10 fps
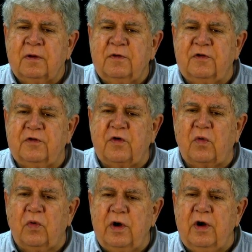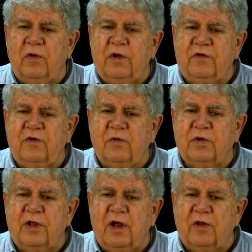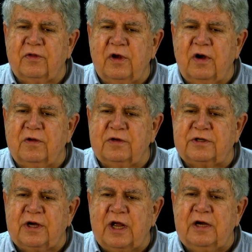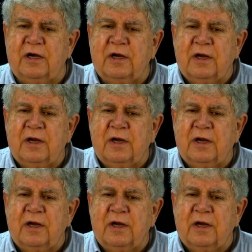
This is a real issue with health care in the state,